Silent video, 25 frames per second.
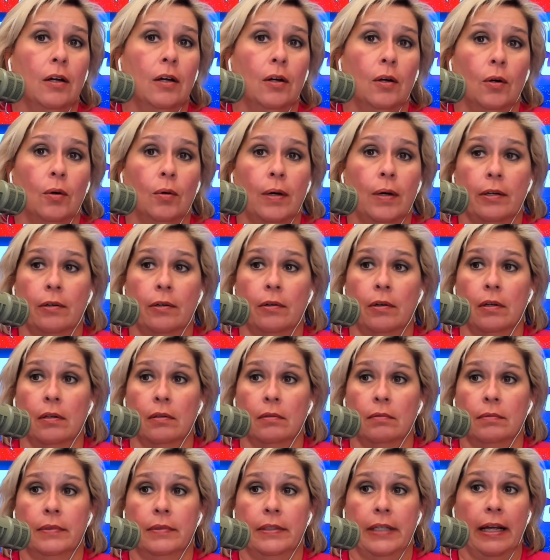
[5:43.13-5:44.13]
Oh, I don't know.
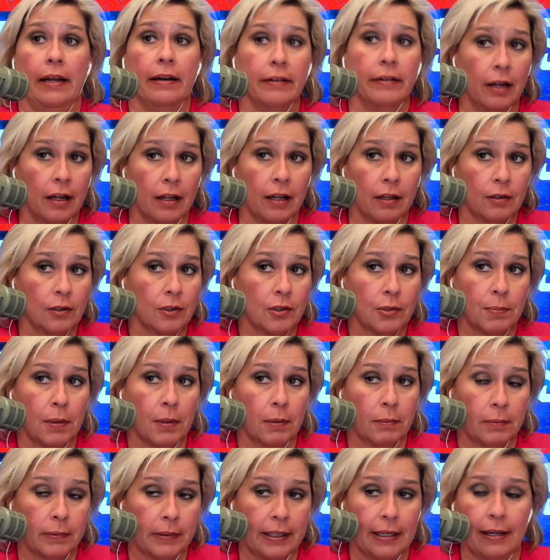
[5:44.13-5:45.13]
$10
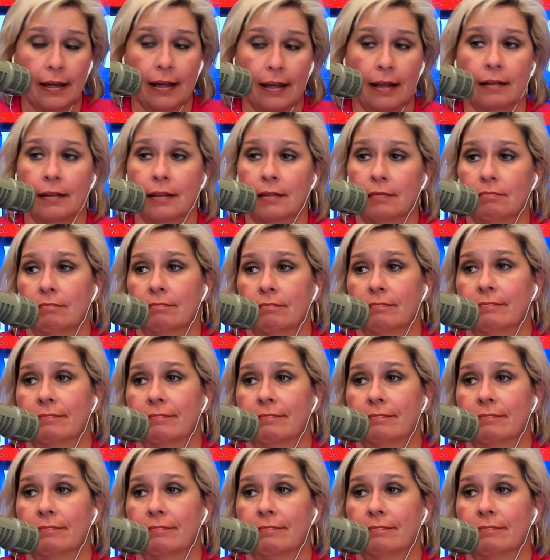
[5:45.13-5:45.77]
probably a gallon?